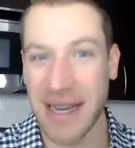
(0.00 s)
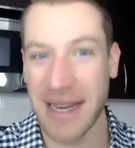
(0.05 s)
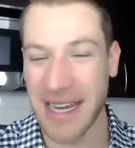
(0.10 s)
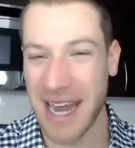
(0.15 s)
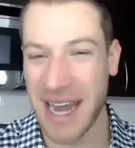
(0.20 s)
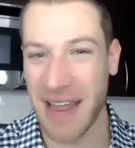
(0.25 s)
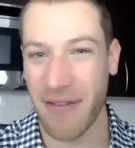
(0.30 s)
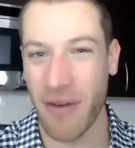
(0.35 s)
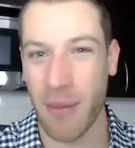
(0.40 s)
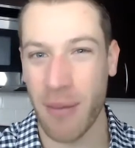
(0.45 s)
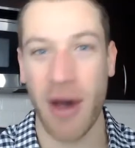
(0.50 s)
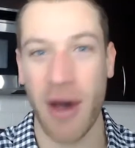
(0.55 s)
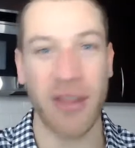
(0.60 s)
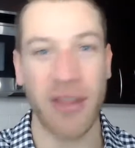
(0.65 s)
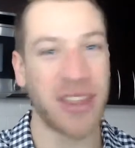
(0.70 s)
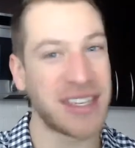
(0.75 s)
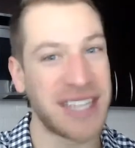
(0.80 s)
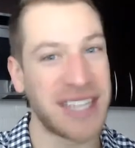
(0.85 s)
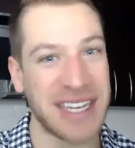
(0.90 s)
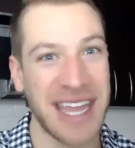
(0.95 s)
Night Football,
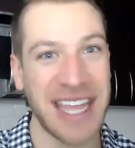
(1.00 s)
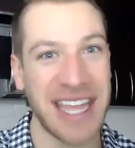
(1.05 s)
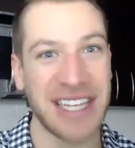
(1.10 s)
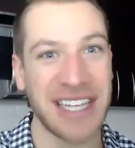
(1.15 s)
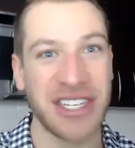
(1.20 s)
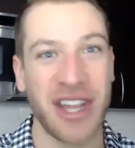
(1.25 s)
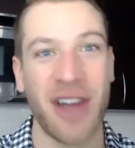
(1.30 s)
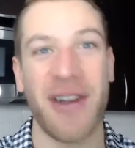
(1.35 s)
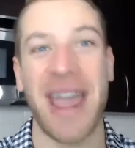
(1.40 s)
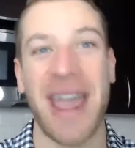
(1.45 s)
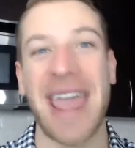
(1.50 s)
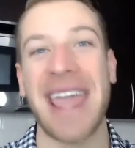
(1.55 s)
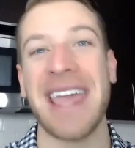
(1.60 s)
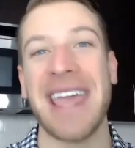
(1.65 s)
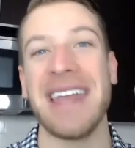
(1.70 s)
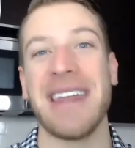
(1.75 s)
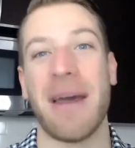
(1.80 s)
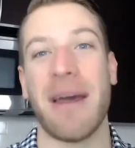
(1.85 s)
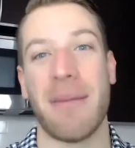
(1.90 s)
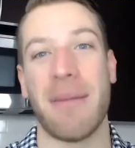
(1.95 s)
The Today Show,
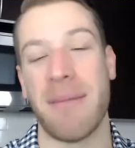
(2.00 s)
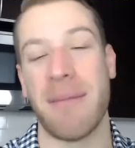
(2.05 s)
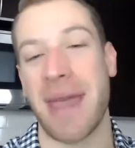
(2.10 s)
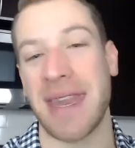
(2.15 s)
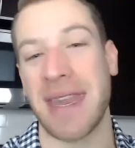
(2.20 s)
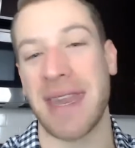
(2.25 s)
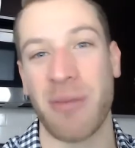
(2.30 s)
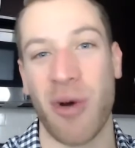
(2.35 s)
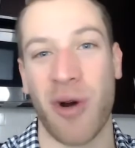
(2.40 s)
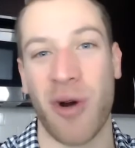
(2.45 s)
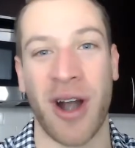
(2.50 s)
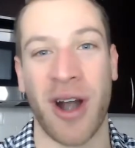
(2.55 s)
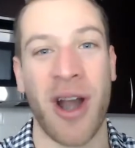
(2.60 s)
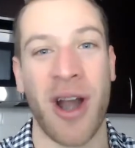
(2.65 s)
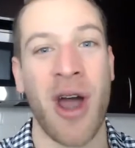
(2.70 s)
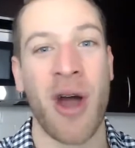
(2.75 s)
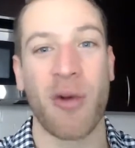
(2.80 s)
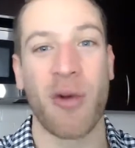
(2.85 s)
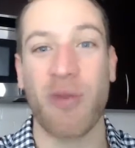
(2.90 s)
and many more.